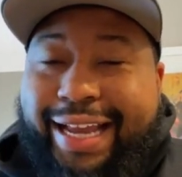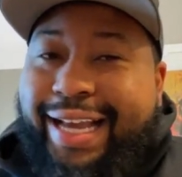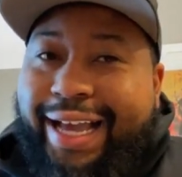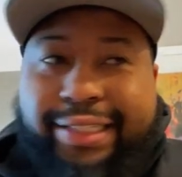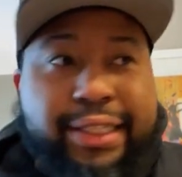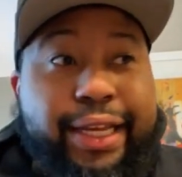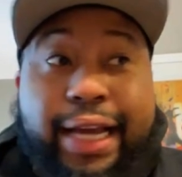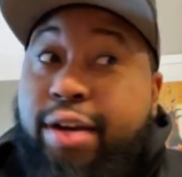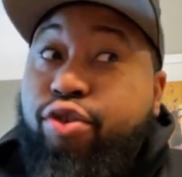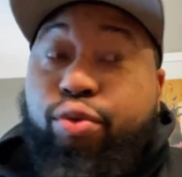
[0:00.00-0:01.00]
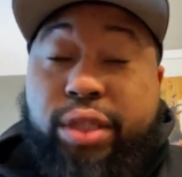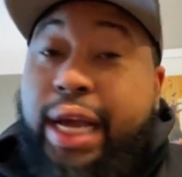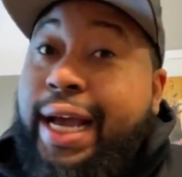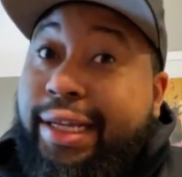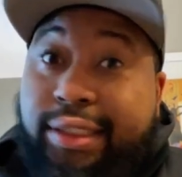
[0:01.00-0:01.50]
That guy is like, I don't know,
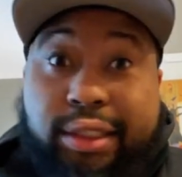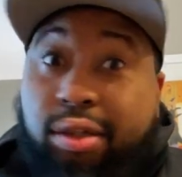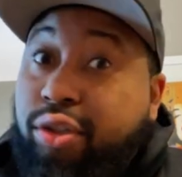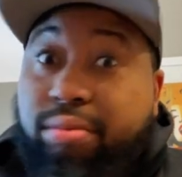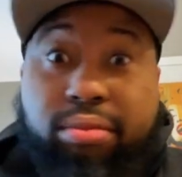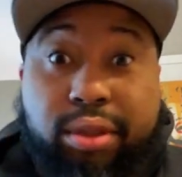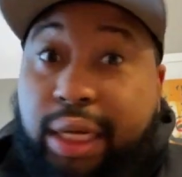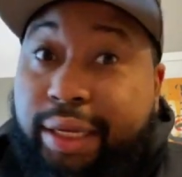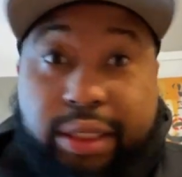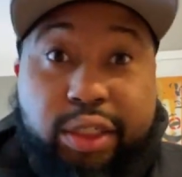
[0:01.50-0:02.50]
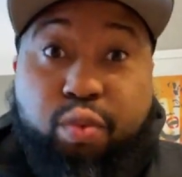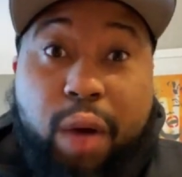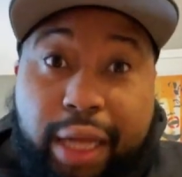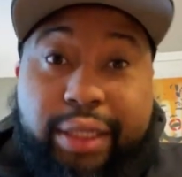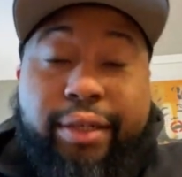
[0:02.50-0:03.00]
that guy is on some, like, he's
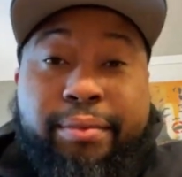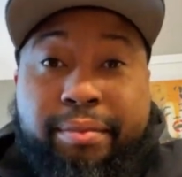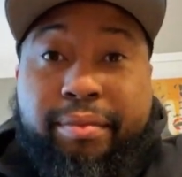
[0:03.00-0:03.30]
wildin'.